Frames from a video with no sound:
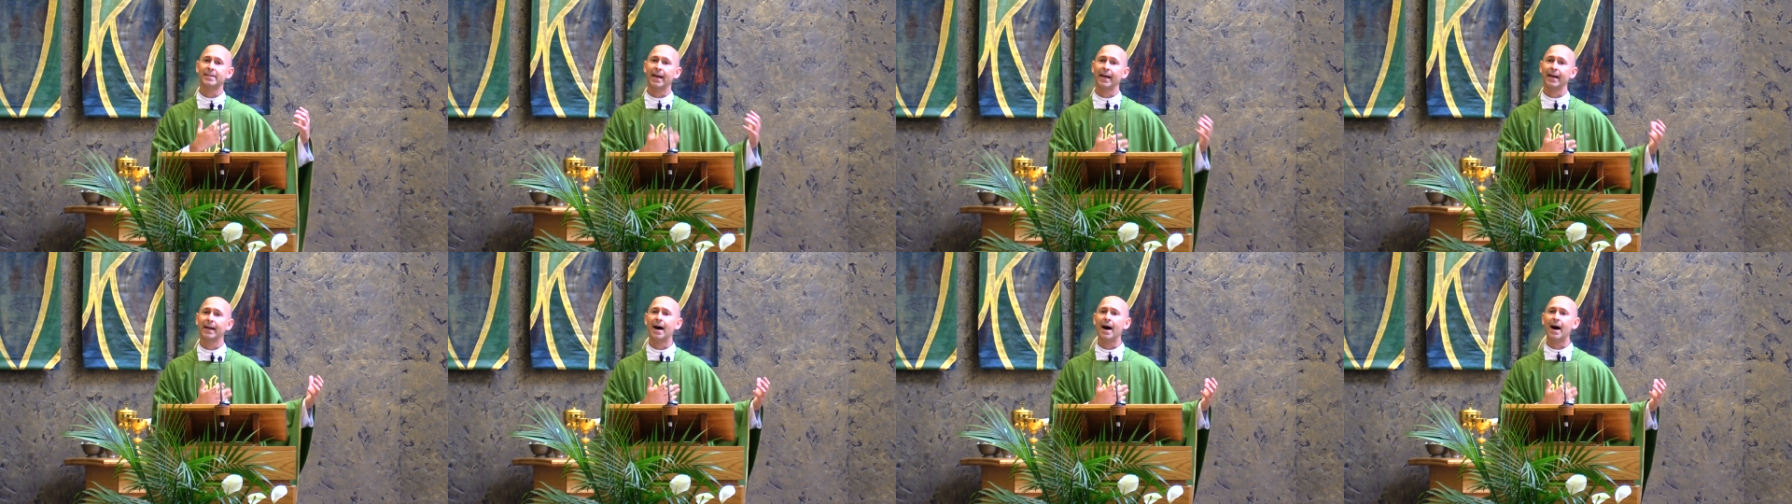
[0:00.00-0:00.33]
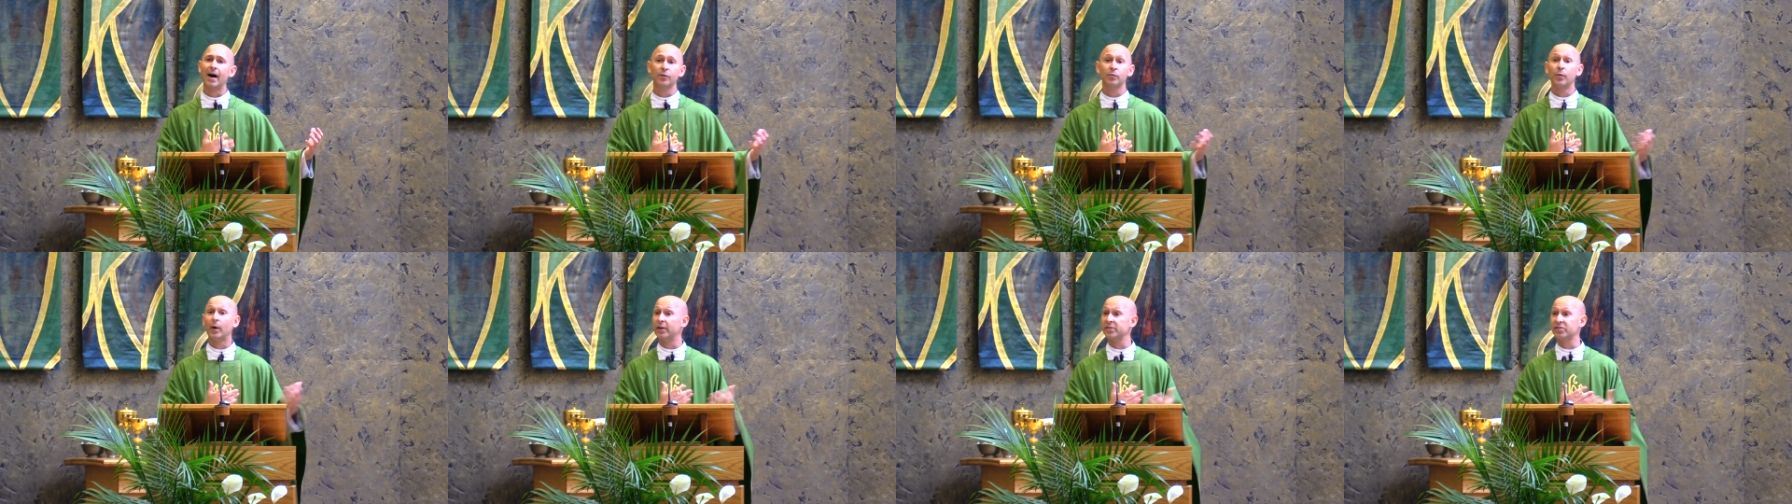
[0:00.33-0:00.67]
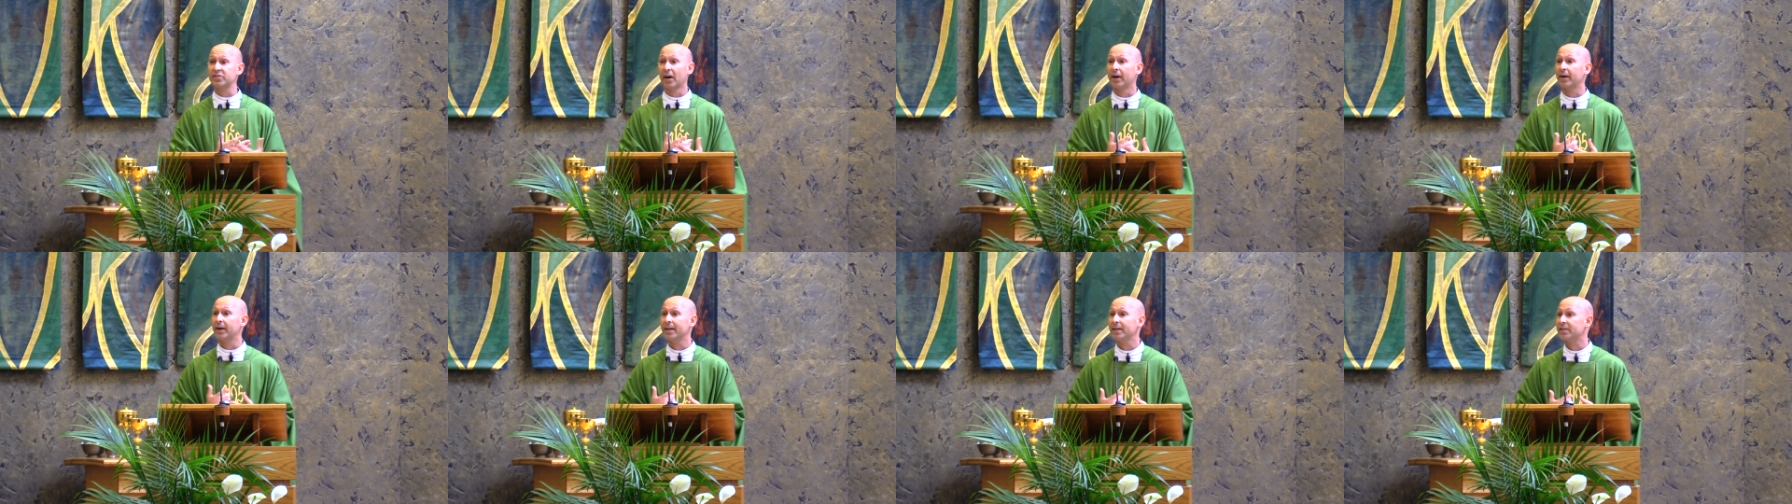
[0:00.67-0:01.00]
that God
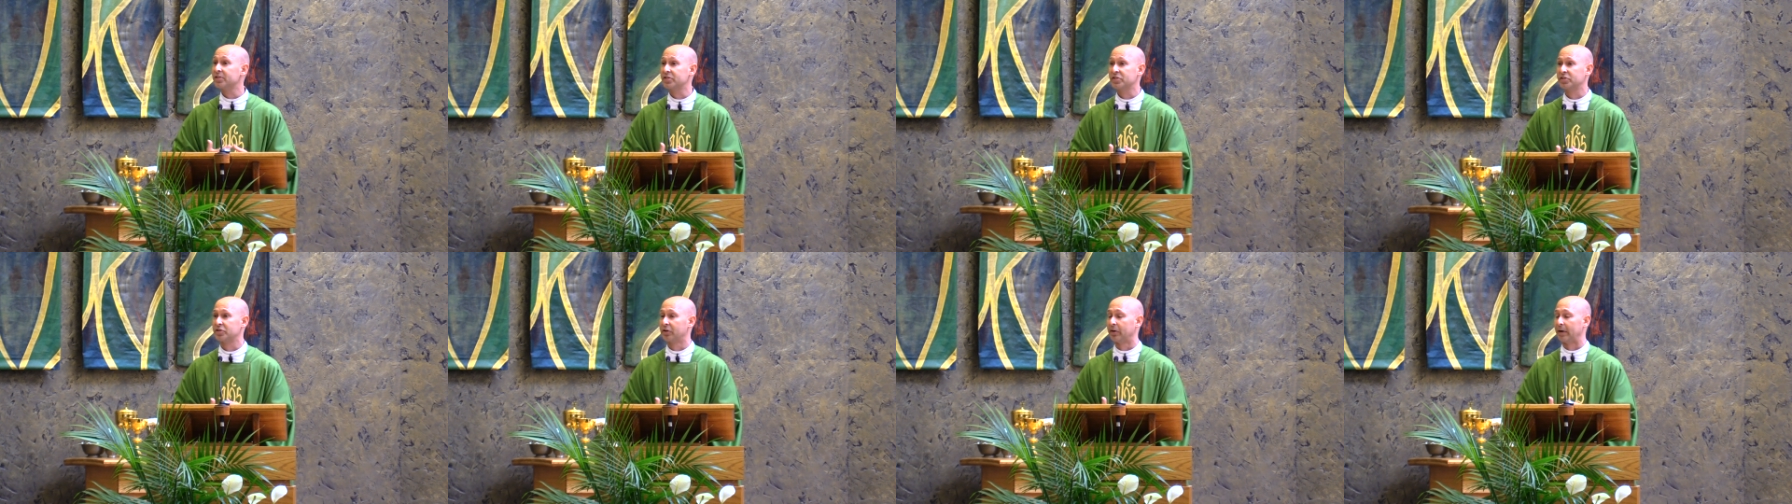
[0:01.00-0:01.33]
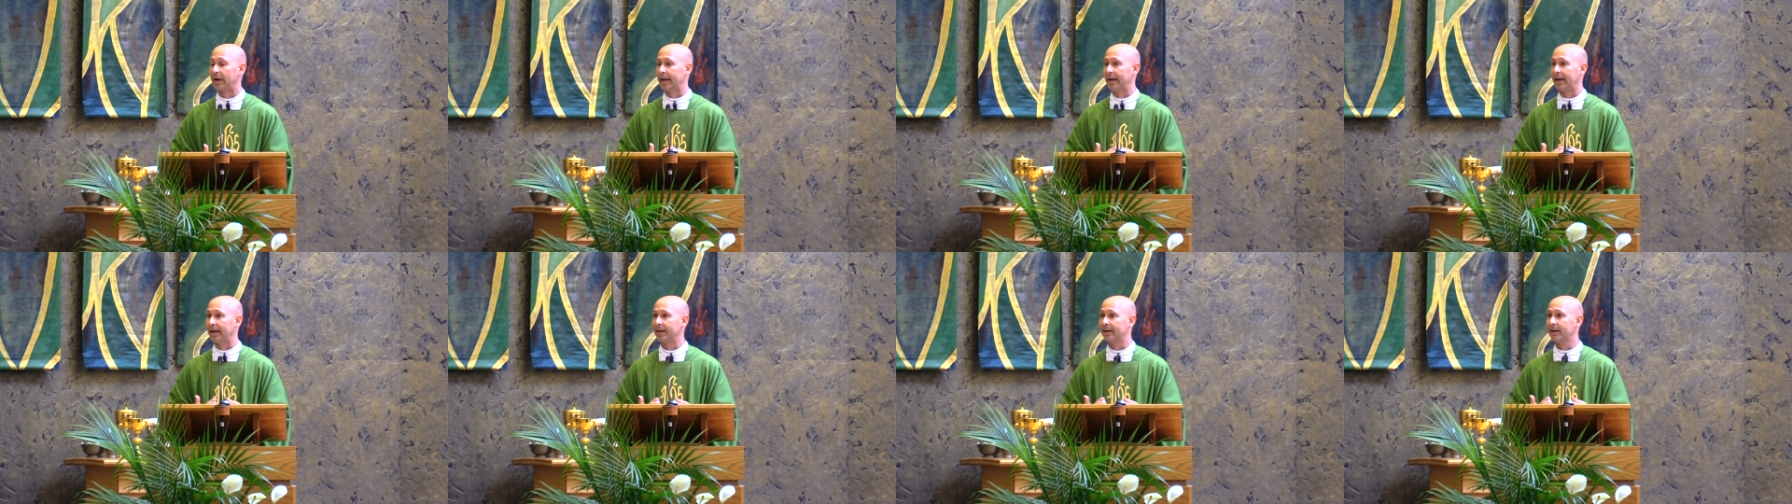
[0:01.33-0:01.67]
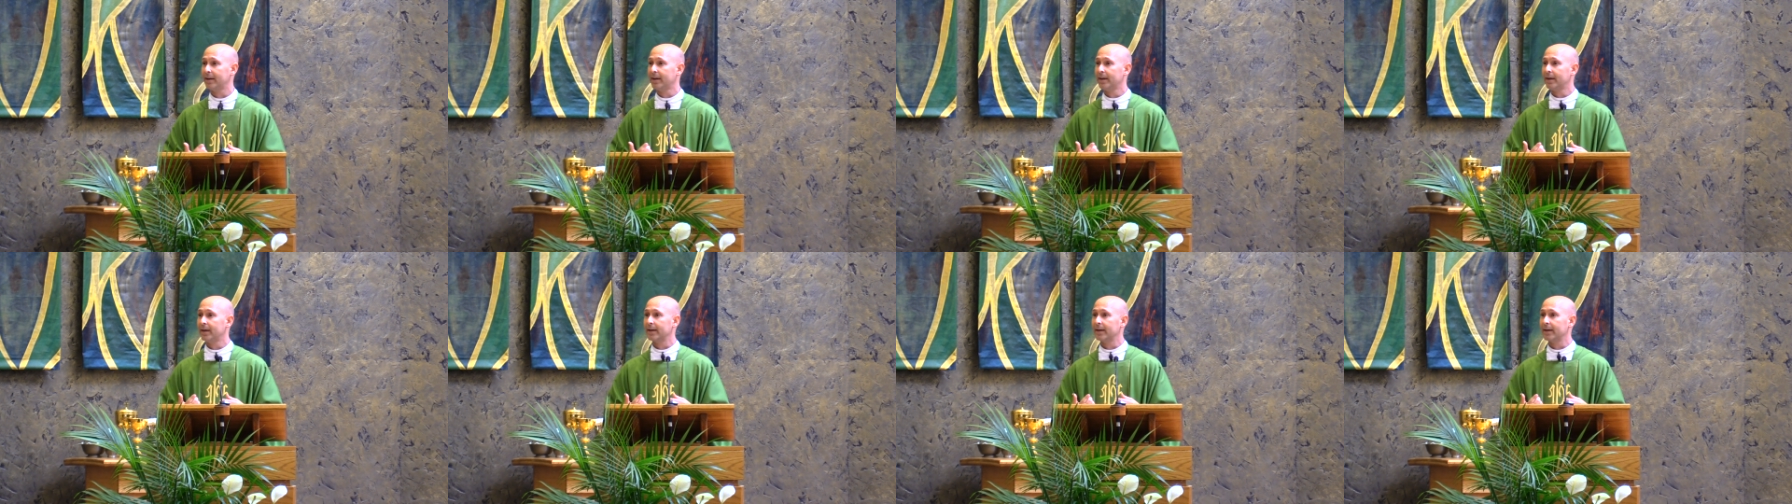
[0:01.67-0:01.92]
wants our history.